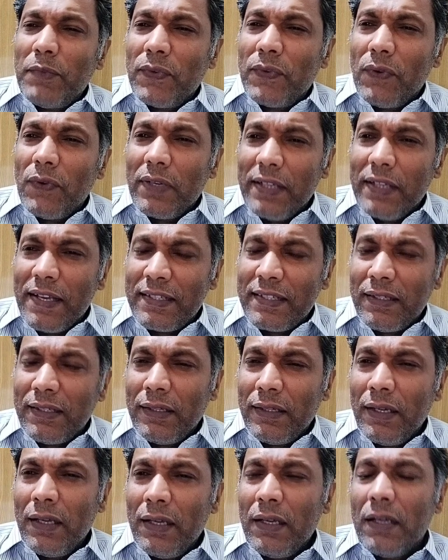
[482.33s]
before
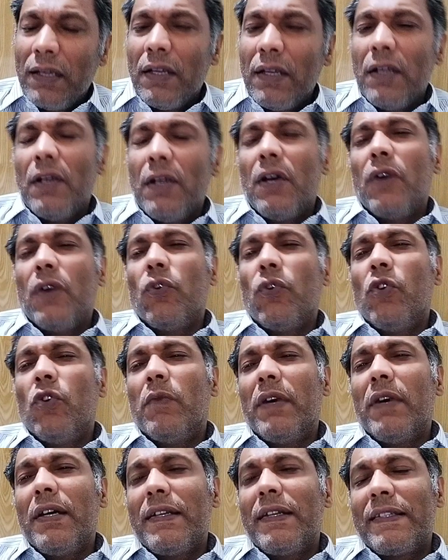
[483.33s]
yesterday,
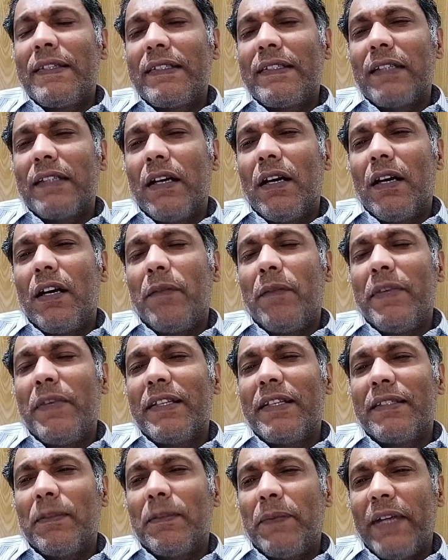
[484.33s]
rumors are
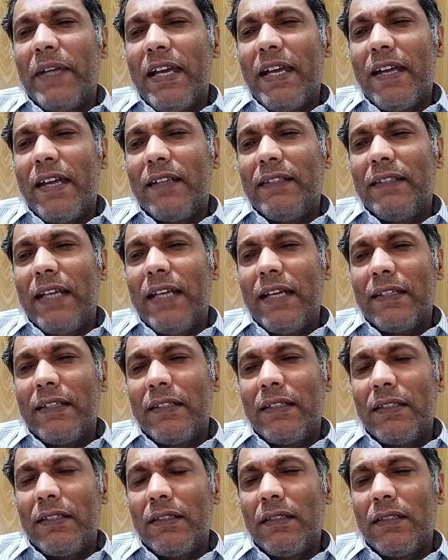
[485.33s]
being spread
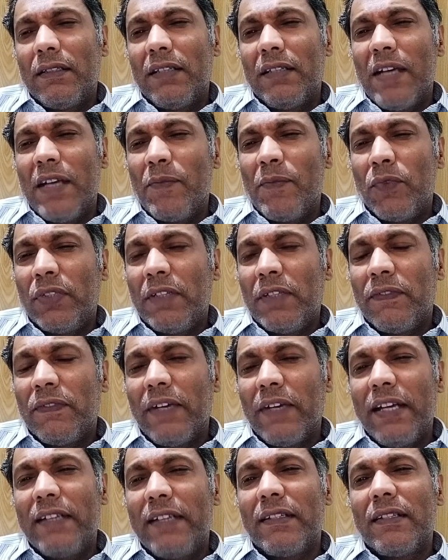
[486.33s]
that M23
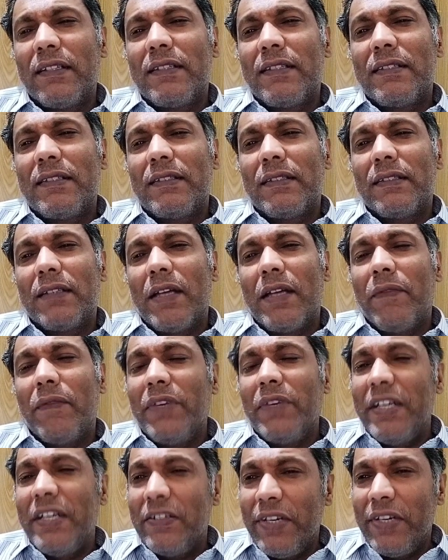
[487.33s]
fighters have
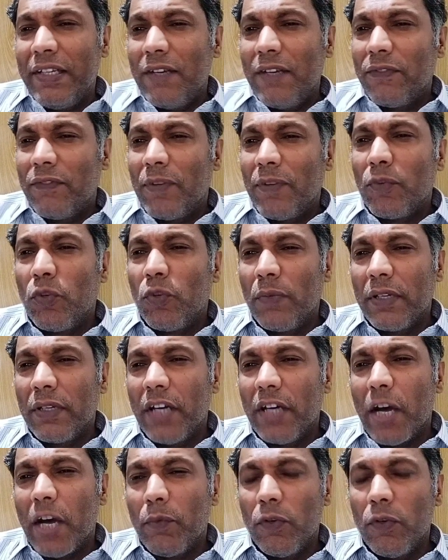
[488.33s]
retreated from
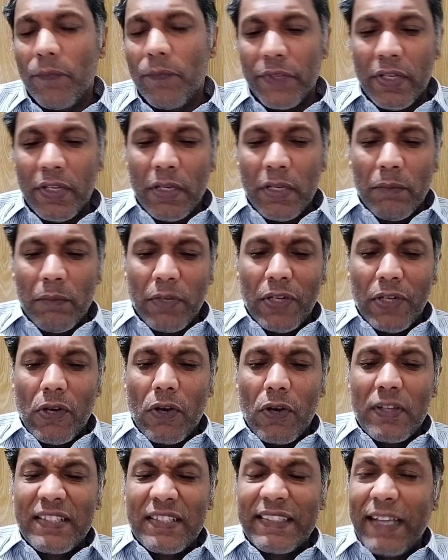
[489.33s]
Romangabo. But
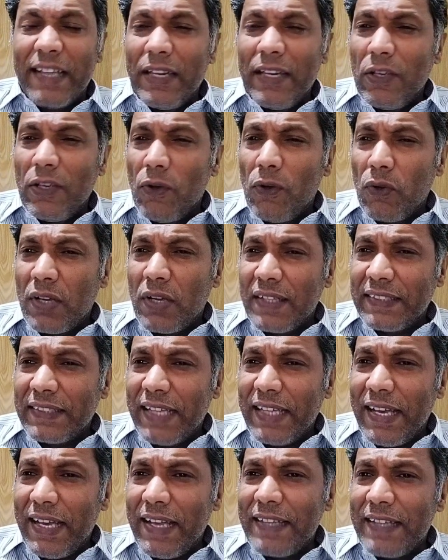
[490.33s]
Lawrence Kanyuka
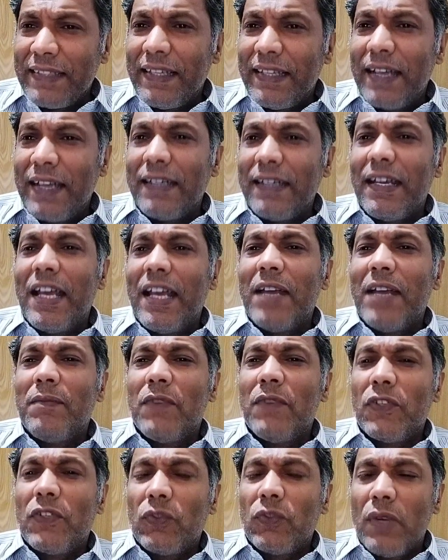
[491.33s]
says that
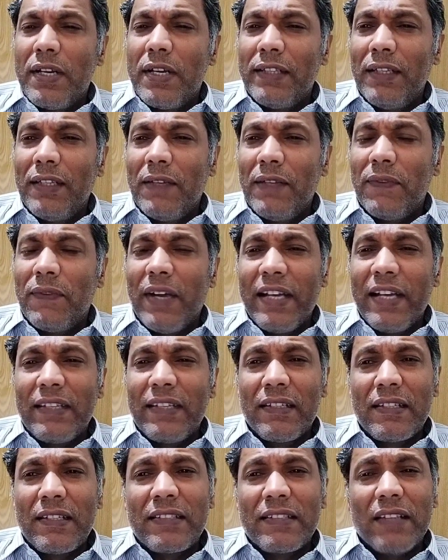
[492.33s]
M23
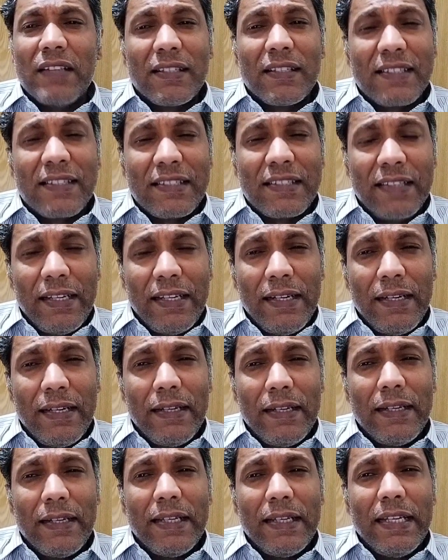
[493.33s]
fighters are
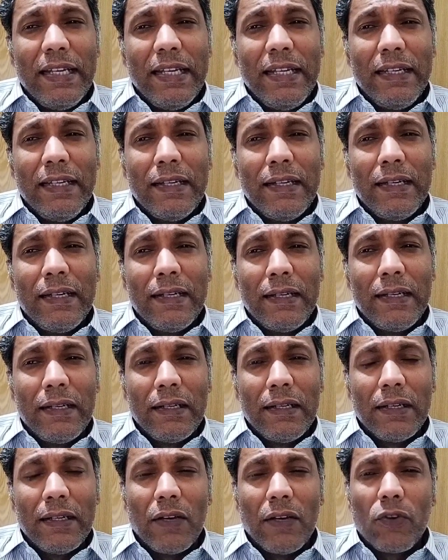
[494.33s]
still
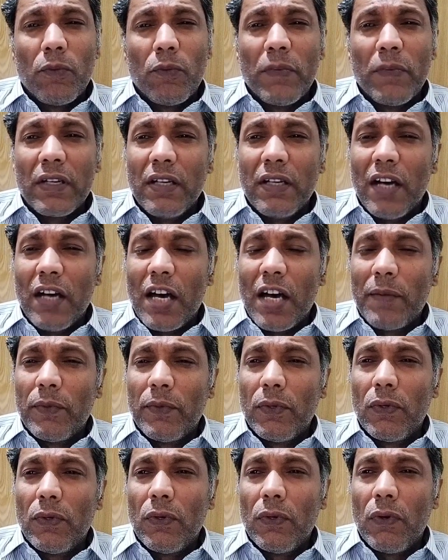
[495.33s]
in
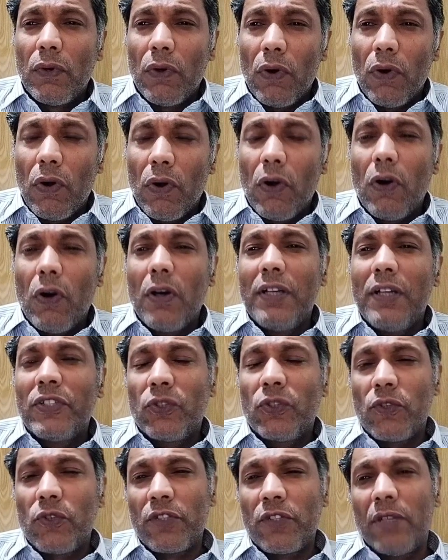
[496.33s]
Romangabo. All
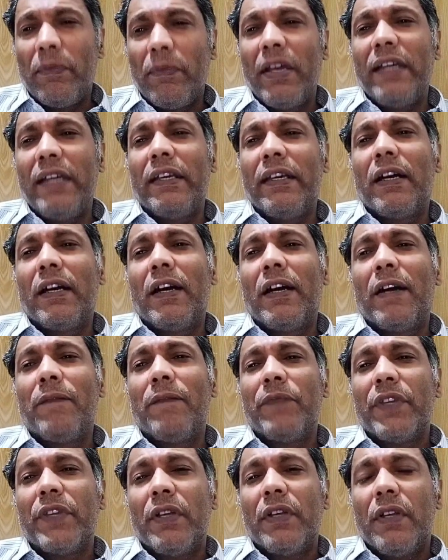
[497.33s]
social media
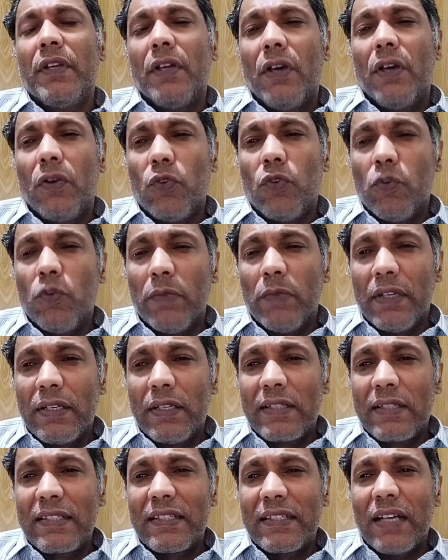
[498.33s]

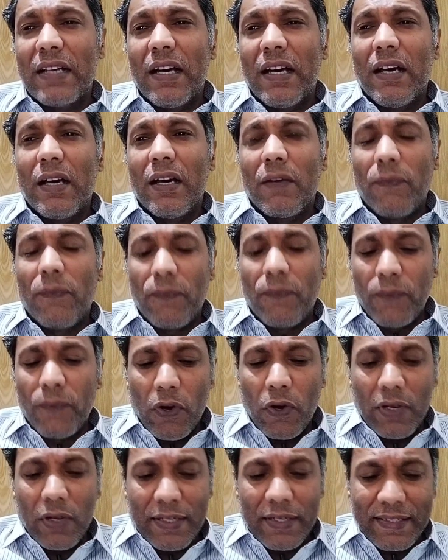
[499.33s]
rumors are
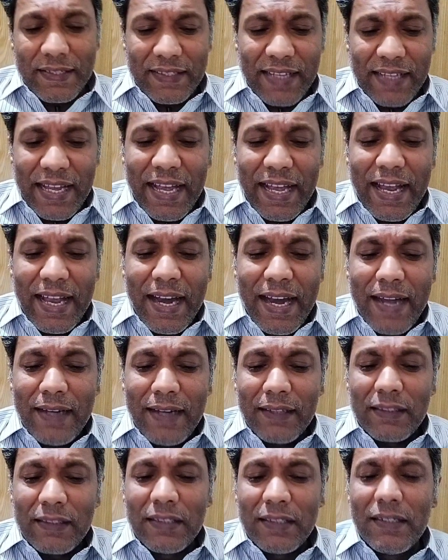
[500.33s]
false.
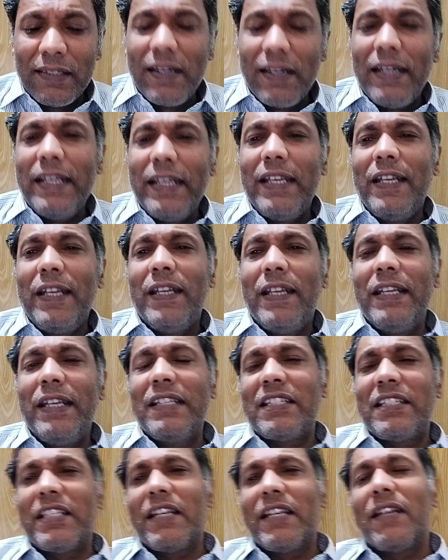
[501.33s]
And thirdly, he
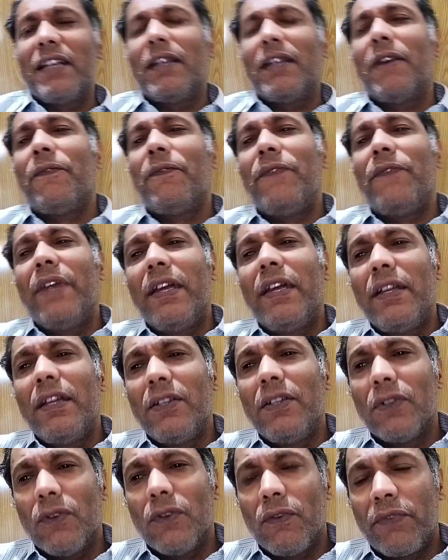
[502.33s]
shared a
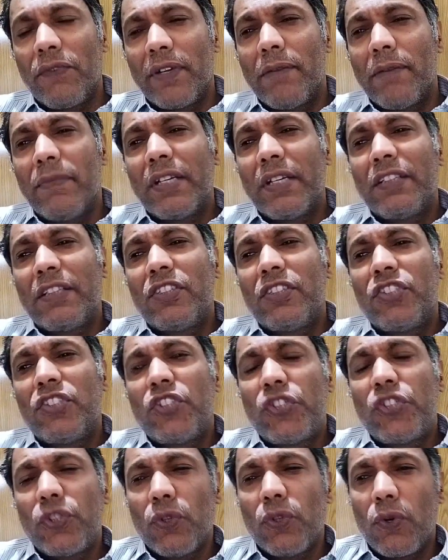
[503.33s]
video from
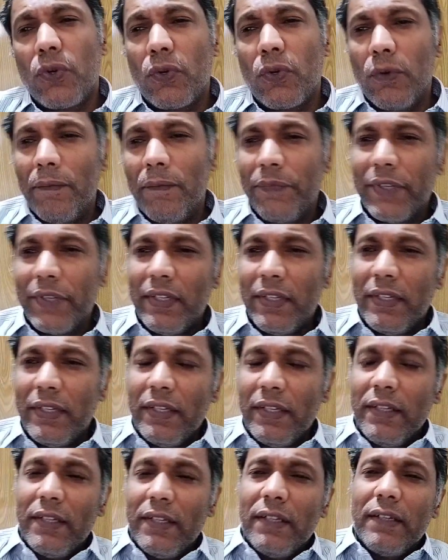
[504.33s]
Rutshuru.
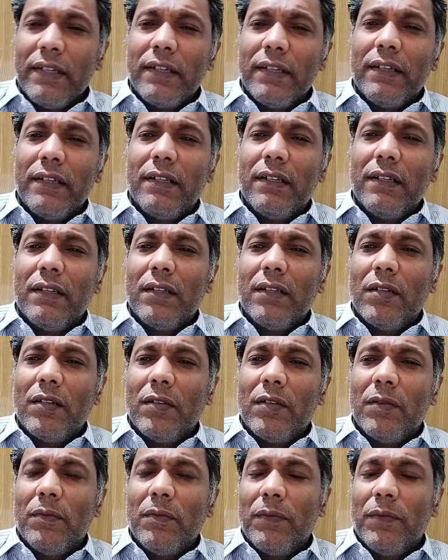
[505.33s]

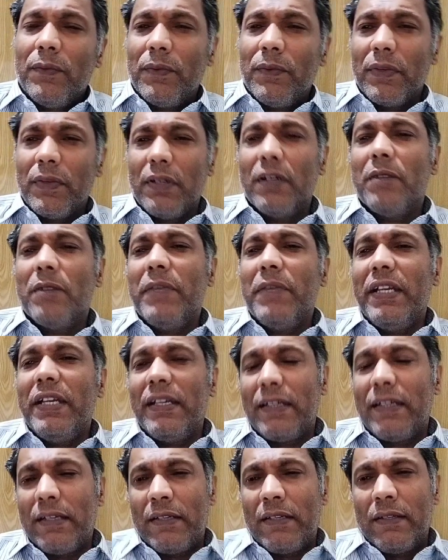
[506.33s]

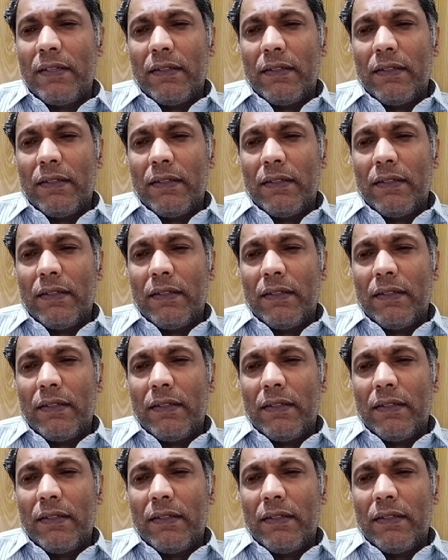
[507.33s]
Government